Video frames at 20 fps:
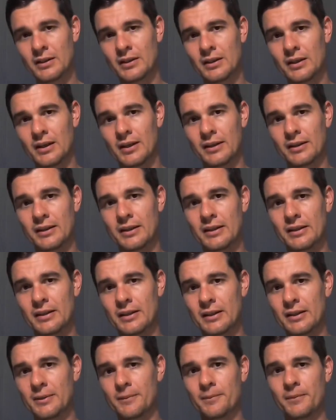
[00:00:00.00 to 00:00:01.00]
And
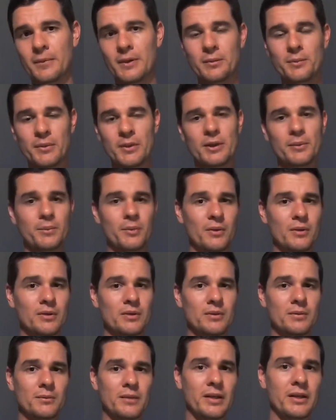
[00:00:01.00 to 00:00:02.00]
then hit me up
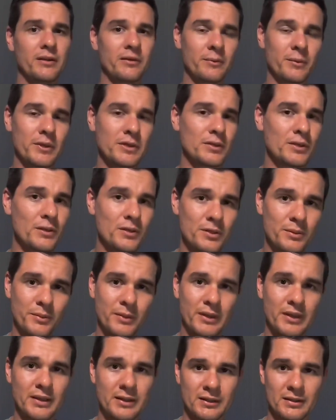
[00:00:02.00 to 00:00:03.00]
on any of my social
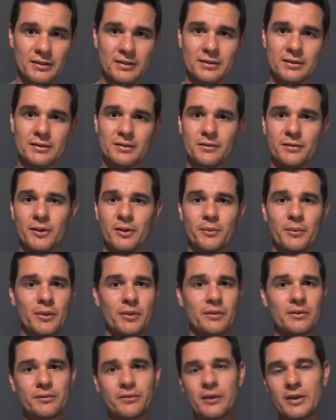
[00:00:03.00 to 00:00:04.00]
medias. Follow me
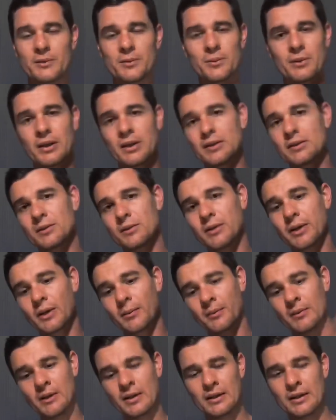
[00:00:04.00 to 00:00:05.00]
on Facebook,
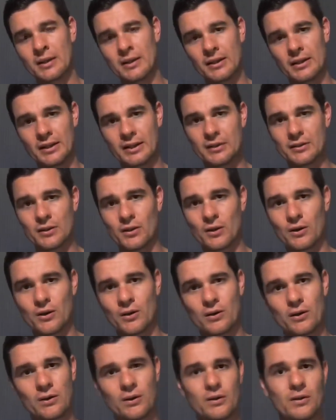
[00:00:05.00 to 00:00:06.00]
Instagram. Links
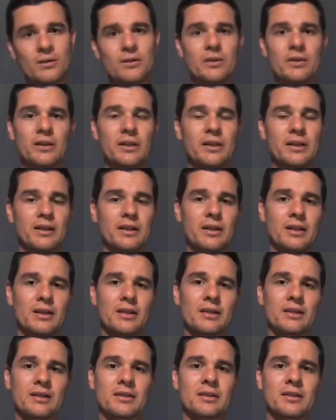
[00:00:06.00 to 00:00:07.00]
are on
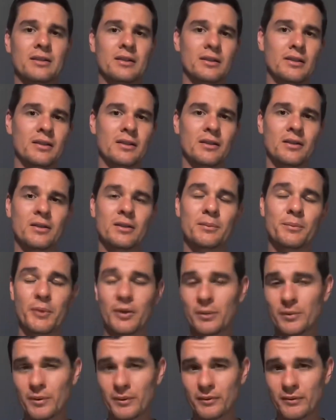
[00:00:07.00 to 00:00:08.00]
the
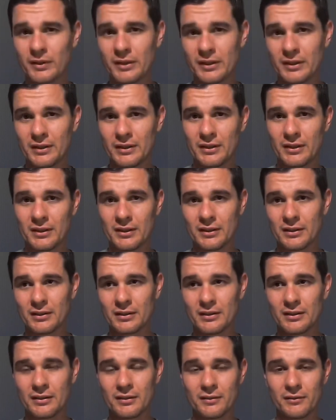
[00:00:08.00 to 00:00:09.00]
bottom of
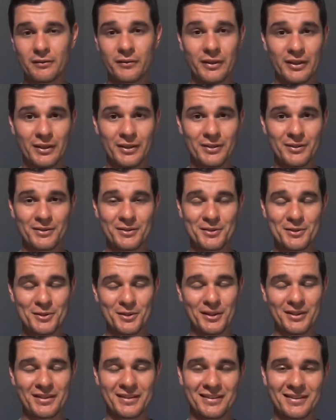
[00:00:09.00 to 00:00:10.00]
the video,
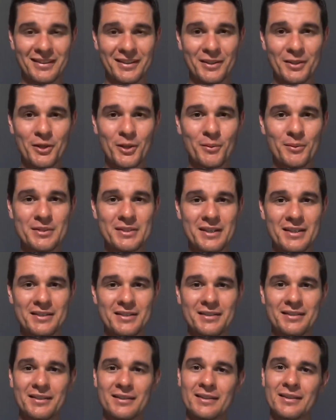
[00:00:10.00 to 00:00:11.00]
sorry, in the comment
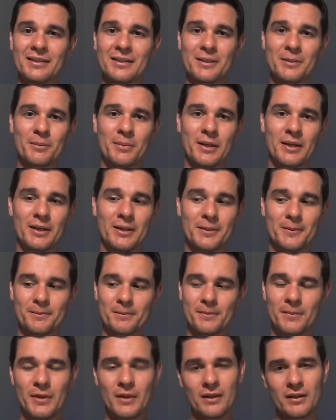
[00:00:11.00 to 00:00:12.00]
section. But
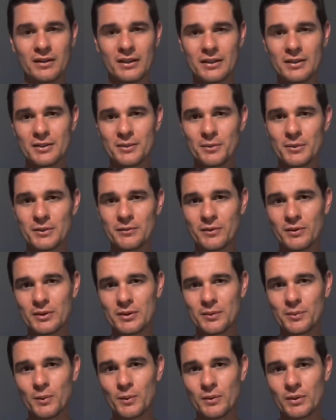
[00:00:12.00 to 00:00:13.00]
yeah, thanks so much for the
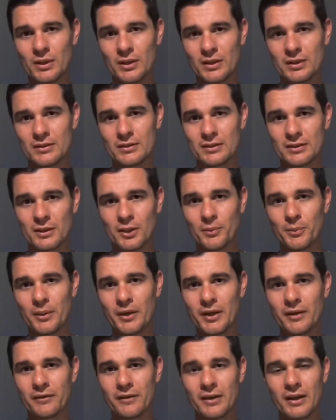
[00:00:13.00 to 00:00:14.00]
support, guys. Hope
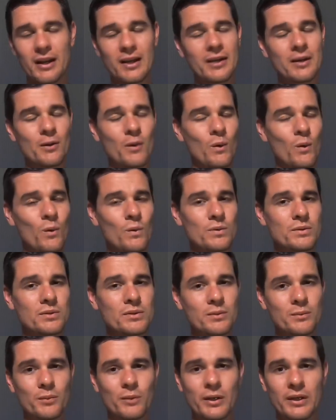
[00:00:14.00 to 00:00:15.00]
you have a
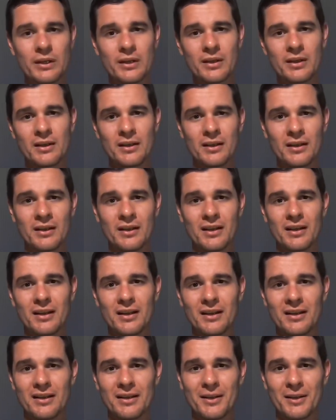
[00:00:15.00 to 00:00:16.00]
awesome week,
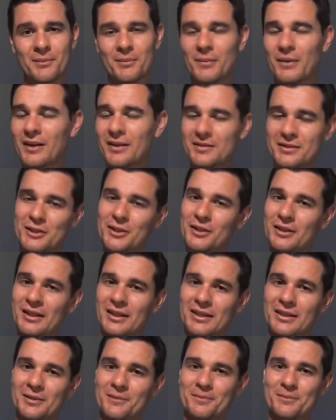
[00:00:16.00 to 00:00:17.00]
and I'll see you
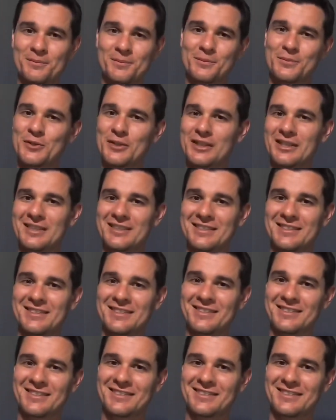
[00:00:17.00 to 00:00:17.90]
later. Cheers.